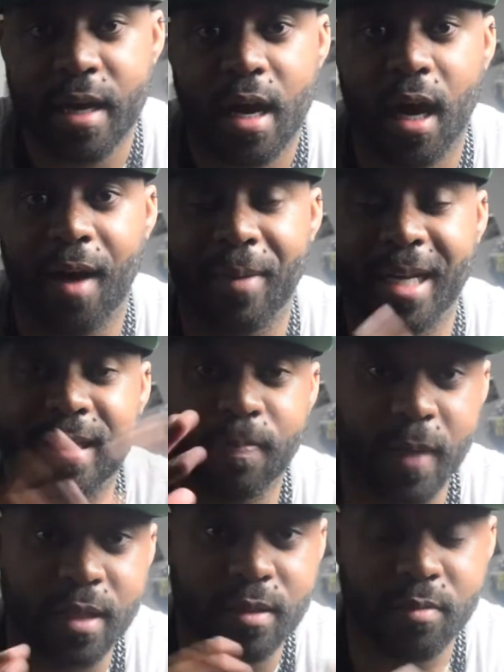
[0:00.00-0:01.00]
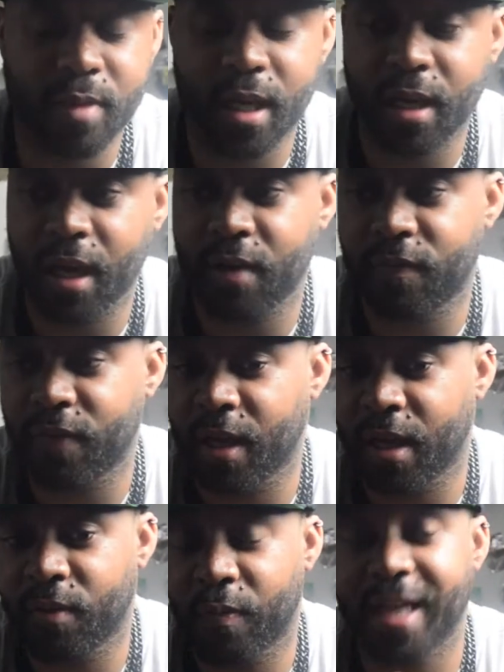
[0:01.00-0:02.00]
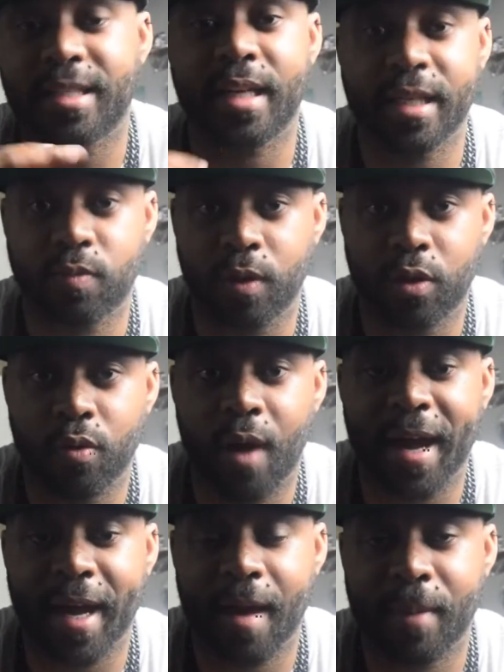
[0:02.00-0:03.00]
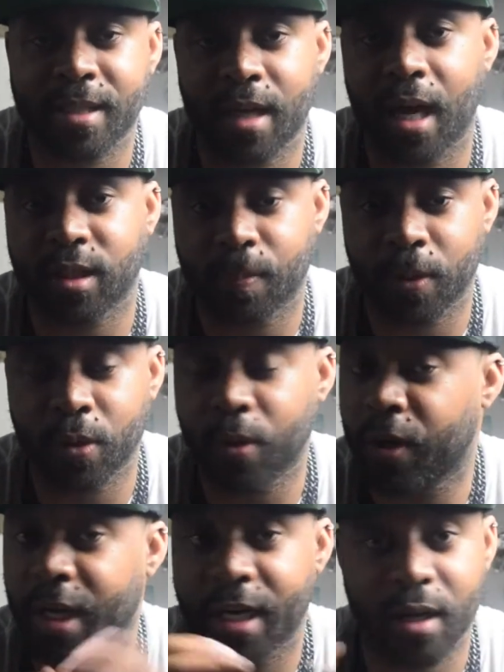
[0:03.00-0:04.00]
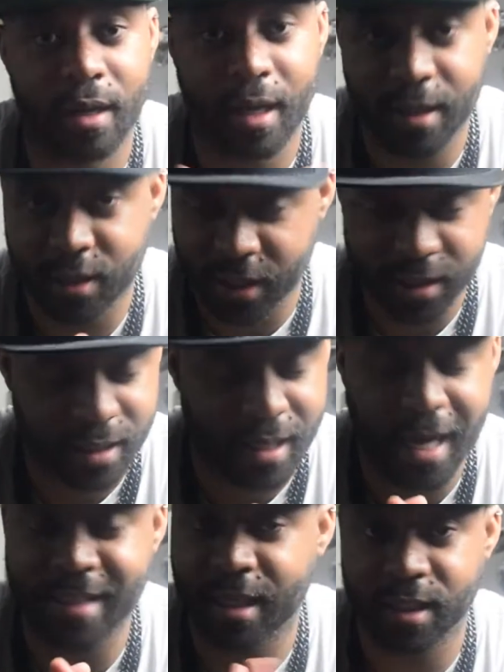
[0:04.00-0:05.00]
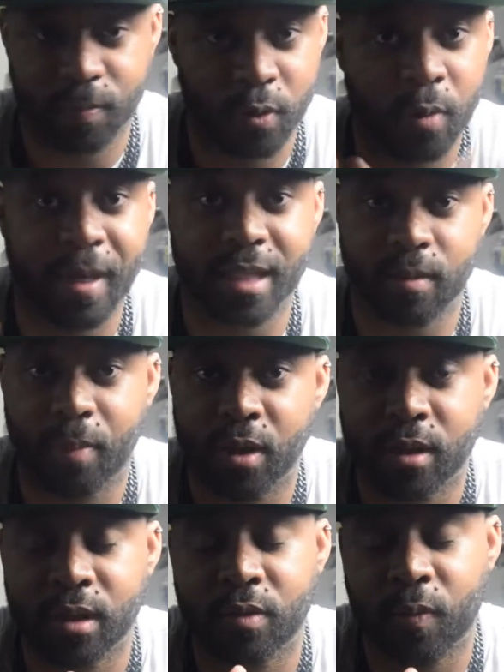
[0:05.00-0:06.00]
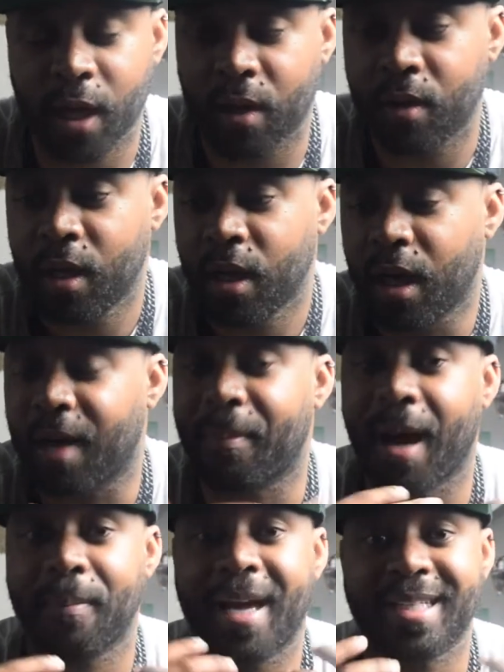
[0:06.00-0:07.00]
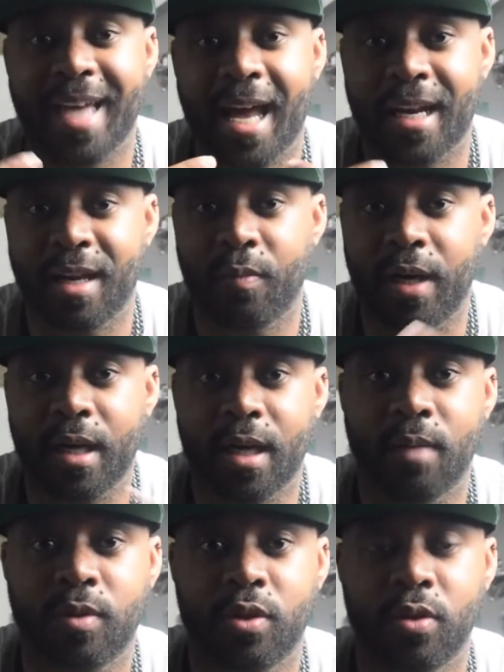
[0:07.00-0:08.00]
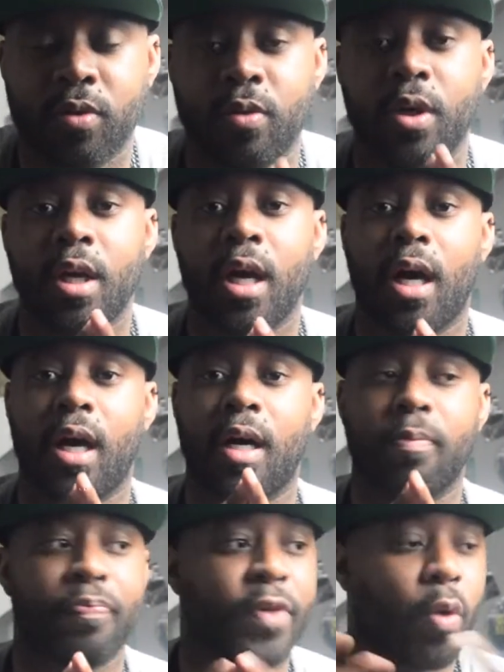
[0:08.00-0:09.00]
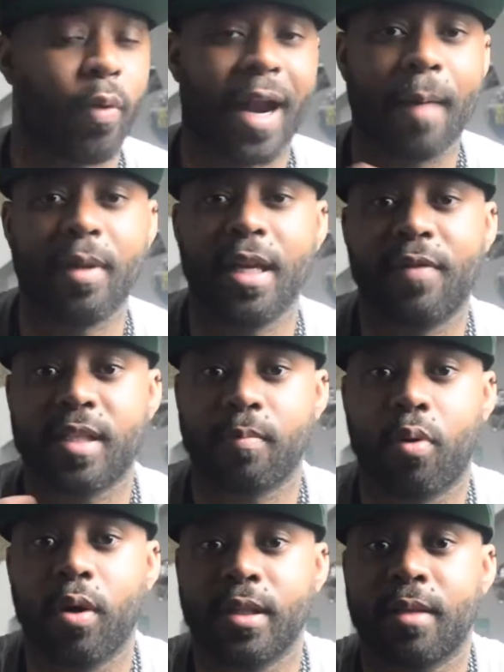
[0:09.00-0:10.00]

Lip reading: and it speaks to me. It resonates with who I am as an entrepreneur, and just as an entrepreneur, but as a person as well. My mentality when it comes to what I believe is important to